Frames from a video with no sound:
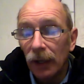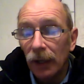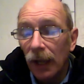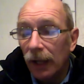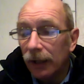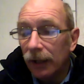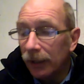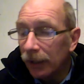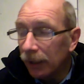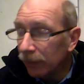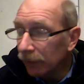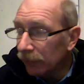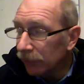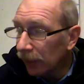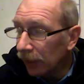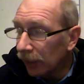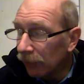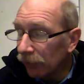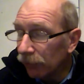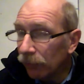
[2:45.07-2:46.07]
And he
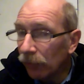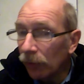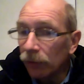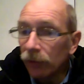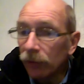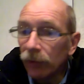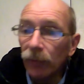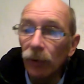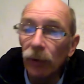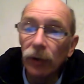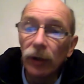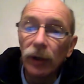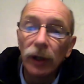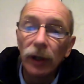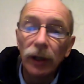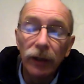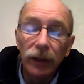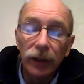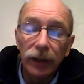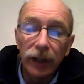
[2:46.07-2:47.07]
himself wrote the book,
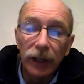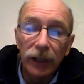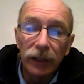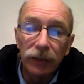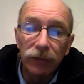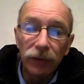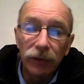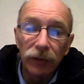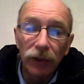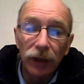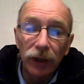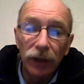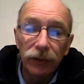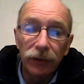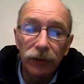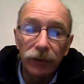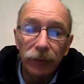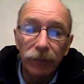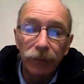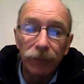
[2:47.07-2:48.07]
The Case for
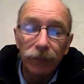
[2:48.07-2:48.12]
Christ.